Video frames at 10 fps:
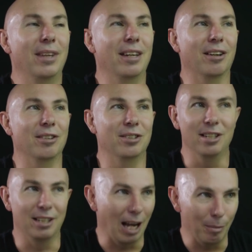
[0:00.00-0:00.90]
You know,
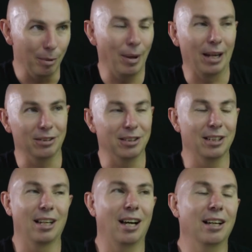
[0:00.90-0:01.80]
she's coming back onto
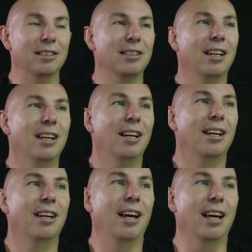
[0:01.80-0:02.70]
the cards.
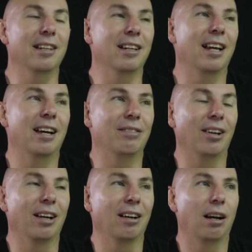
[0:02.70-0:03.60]
And then have,
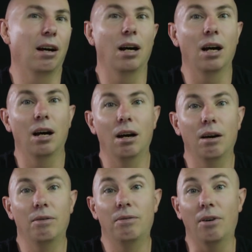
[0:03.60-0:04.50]
like,
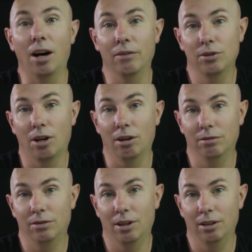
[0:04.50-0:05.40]
five title
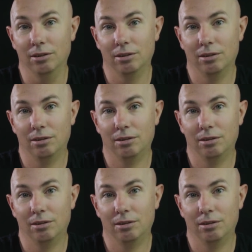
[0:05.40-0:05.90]
fights.